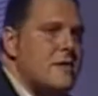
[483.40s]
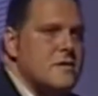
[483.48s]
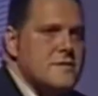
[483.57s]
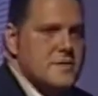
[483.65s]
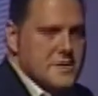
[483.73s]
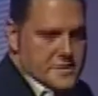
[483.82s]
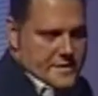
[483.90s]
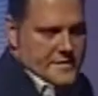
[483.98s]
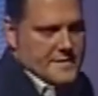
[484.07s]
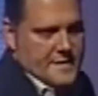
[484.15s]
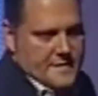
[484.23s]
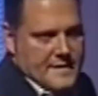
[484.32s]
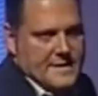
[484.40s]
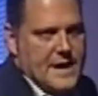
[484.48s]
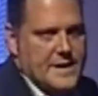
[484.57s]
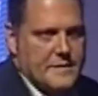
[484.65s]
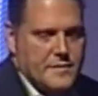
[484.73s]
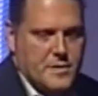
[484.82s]
also interested in that
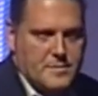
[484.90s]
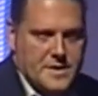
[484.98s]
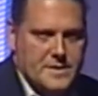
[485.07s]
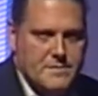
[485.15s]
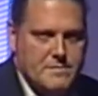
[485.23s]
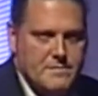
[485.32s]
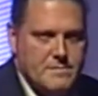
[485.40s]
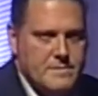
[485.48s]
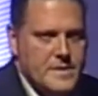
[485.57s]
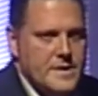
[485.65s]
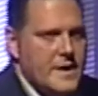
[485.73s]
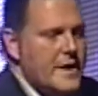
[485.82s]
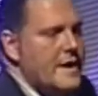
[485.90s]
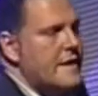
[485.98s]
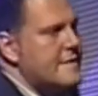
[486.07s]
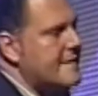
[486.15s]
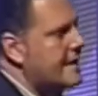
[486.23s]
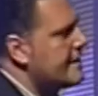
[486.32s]
kind of topic.
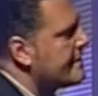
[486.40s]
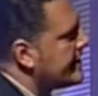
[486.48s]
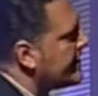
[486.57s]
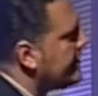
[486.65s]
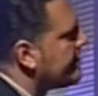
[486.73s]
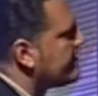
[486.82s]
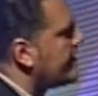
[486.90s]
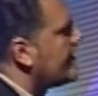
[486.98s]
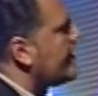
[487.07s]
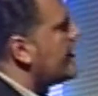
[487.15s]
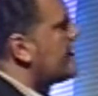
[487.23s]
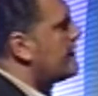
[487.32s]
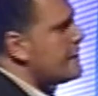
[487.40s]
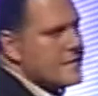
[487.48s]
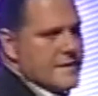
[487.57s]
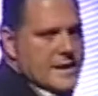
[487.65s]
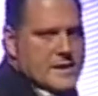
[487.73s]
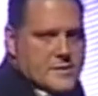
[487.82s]
Second thing is, if you're
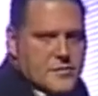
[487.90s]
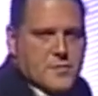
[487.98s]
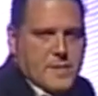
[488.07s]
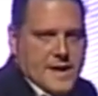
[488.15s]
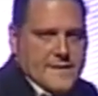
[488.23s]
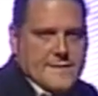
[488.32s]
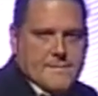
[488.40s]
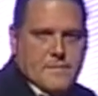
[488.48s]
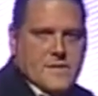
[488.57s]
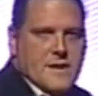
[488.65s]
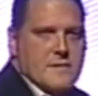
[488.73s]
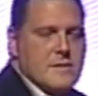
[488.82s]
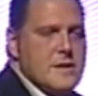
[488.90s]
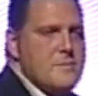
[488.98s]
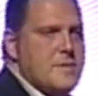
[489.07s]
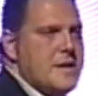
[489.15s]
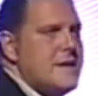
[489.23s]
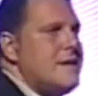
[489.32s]
selling toothpaste, there will
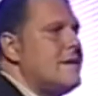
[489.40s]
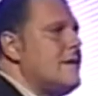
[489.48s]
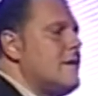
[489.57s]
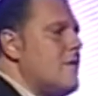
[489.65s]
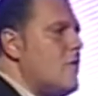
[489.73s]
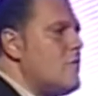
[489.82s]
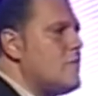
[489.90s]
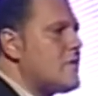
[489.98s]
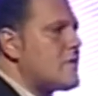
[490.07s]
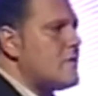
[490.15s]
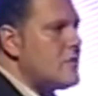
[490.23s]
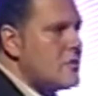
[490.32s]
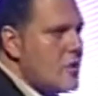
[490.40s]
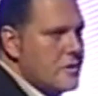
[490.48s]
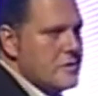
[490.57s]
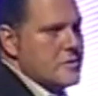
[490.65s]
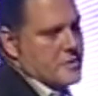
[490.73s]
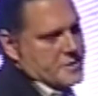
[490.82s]
be almost
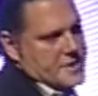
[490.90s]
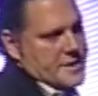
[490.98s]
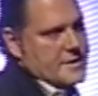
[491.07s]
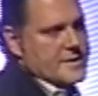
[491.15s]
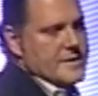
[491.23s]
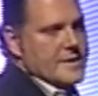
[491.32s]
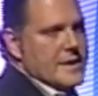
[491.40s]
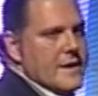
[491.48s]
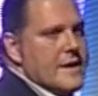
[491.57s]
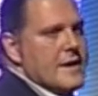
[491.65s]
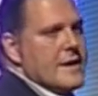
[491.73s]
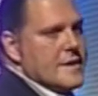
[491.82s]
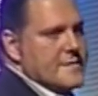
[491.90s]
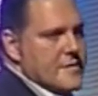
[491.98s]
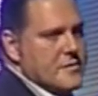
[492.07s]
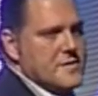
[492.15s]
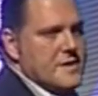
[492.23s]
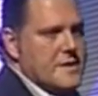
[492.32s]
non-content
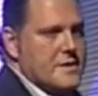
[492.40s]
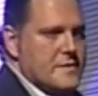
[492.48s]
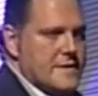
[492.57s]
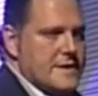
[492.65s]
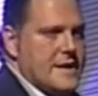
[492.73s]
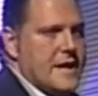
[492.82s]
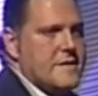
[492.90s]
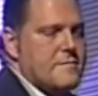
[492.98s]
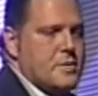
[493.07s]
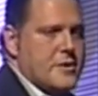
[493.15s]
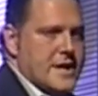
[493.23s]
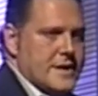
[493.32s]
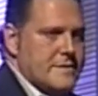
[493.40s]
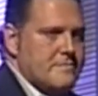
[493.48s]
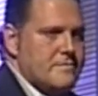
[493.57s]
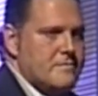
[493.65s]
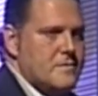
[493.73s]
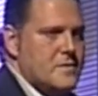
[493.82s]
associated to that kind of product.
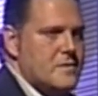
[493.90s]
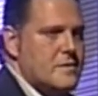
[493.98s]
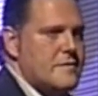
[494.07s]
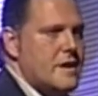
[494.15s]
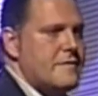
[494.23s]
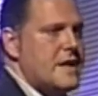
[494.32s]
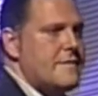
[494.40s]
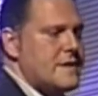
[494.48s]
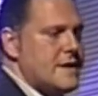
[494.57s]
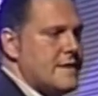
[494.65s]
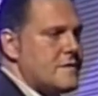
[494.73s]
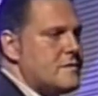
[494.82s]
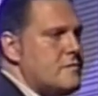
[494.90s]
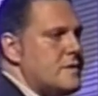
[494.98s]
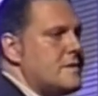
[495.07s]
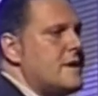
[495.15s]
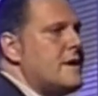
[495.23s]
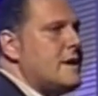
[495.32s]
So if you have an advertiser who
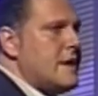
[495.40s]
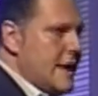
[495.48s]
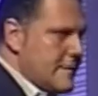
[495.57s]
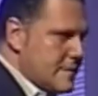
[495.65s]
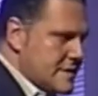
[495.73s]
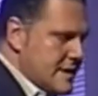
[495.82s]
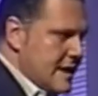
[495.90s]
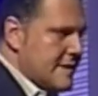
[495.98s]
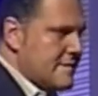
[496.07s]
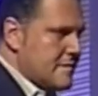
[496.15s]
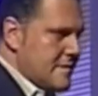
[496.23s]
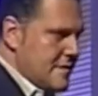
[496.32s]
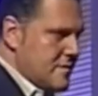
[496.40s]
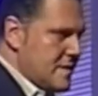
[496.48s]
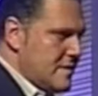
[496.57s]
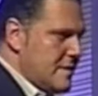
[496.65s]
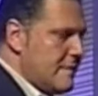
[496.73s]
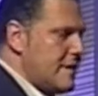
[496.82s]
wants to advertise to that
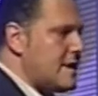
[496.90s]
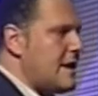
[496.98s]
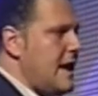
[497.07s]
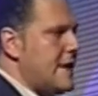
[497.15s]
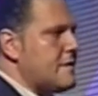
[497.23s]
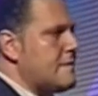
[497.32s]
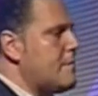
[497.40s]
specific kind of